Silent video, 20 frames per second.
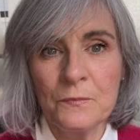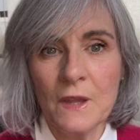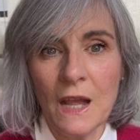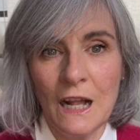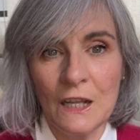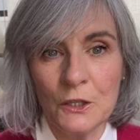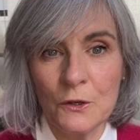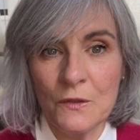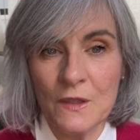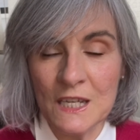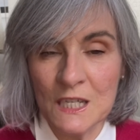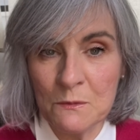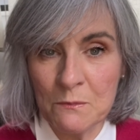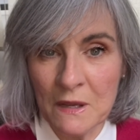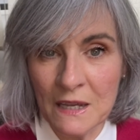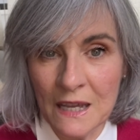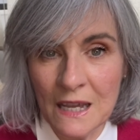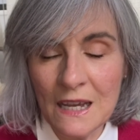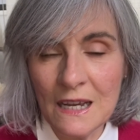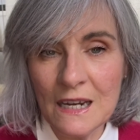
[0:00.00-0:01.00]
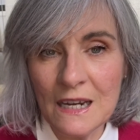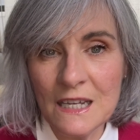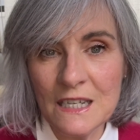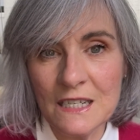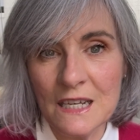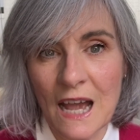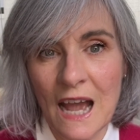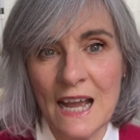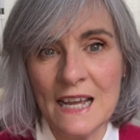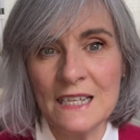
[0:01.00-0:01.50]
Although they speak
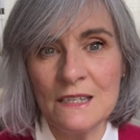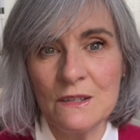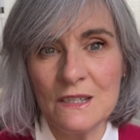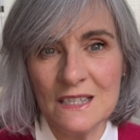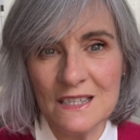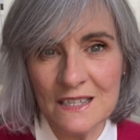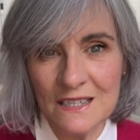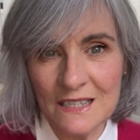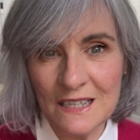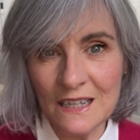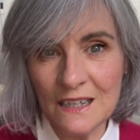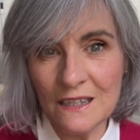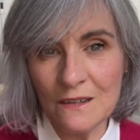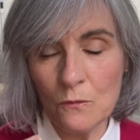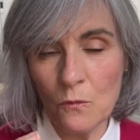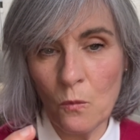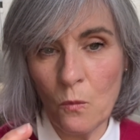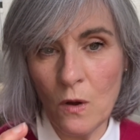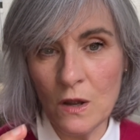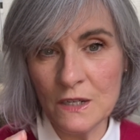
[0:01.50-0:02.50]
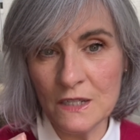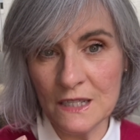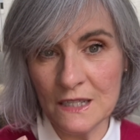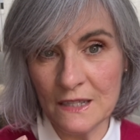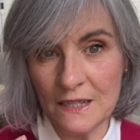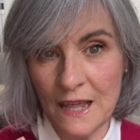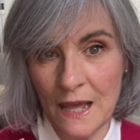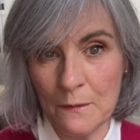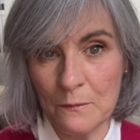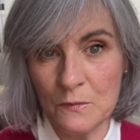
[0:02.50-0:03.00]
English, I still
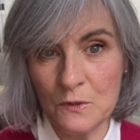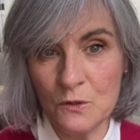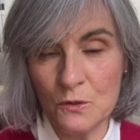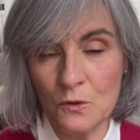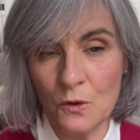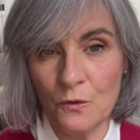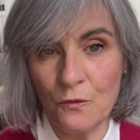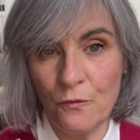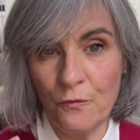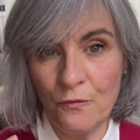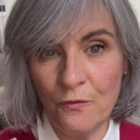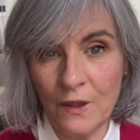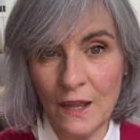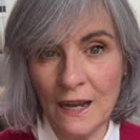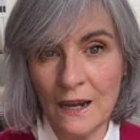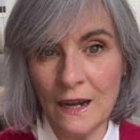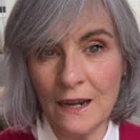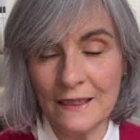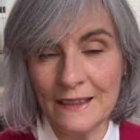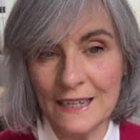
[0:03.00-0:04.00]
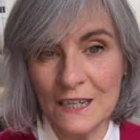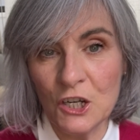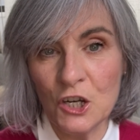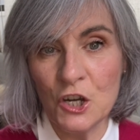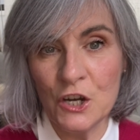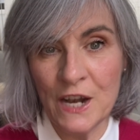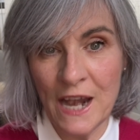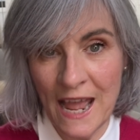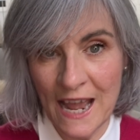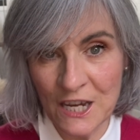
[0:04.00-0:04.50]
wanted them to feel the
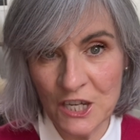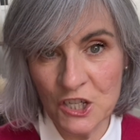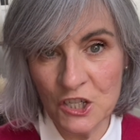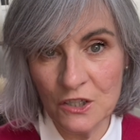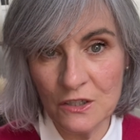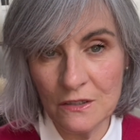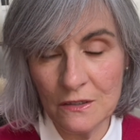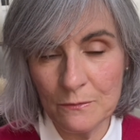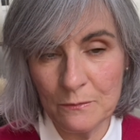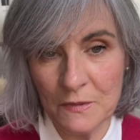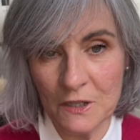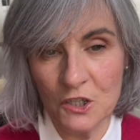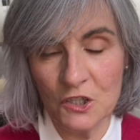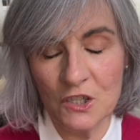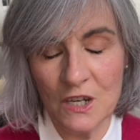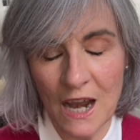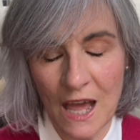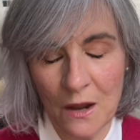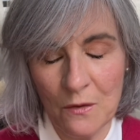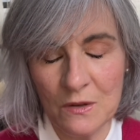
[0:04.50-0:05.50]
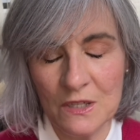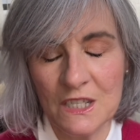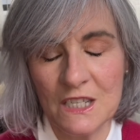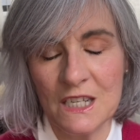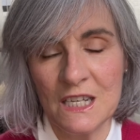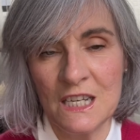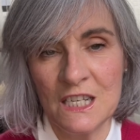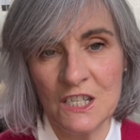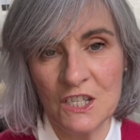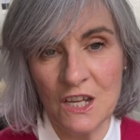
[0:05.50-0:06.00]
connection, because language
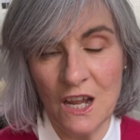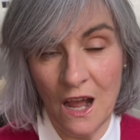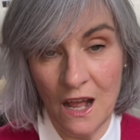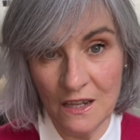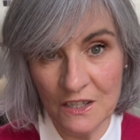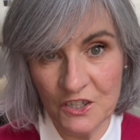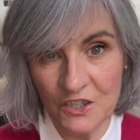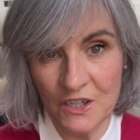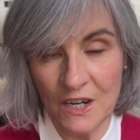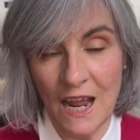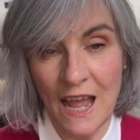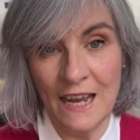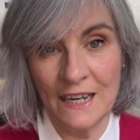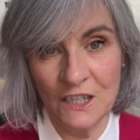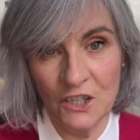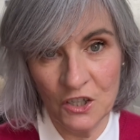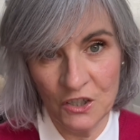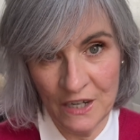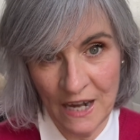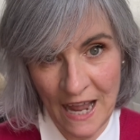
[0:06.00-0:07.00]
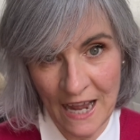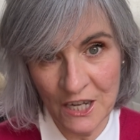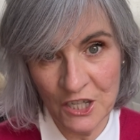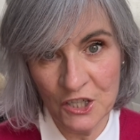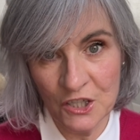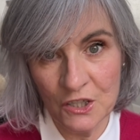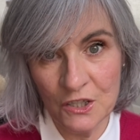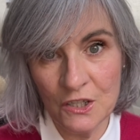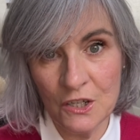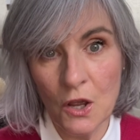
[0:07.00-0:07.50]
is culture and
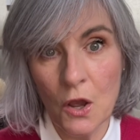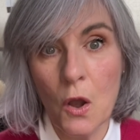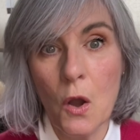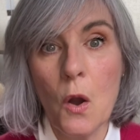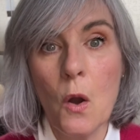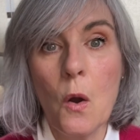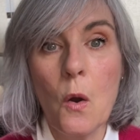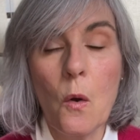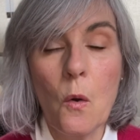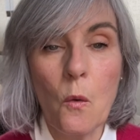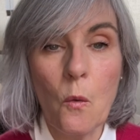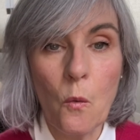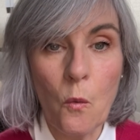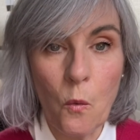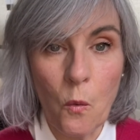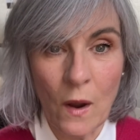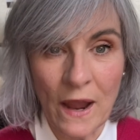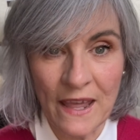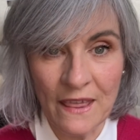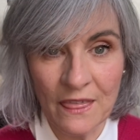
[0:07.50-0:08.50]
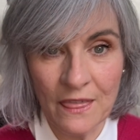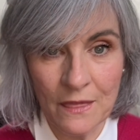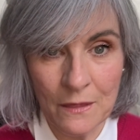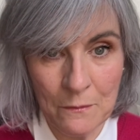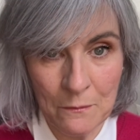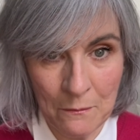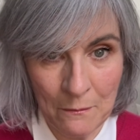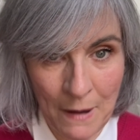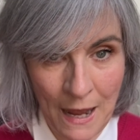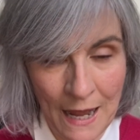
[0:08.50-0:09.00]
connection, with
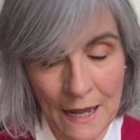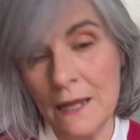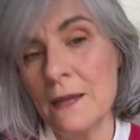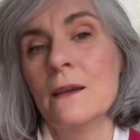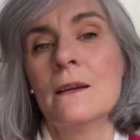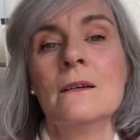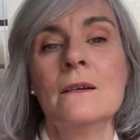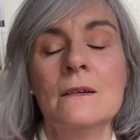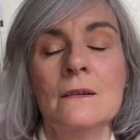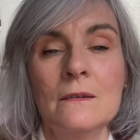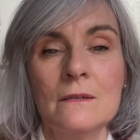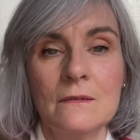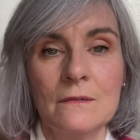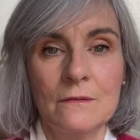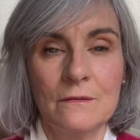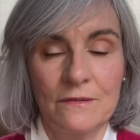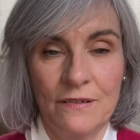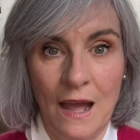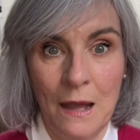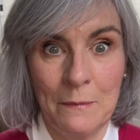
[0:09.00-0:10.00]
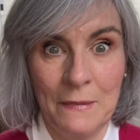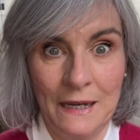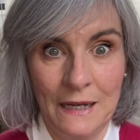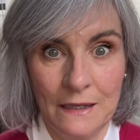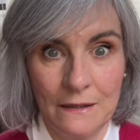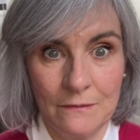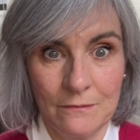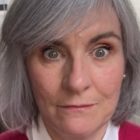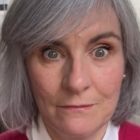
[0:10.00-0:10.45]
my family.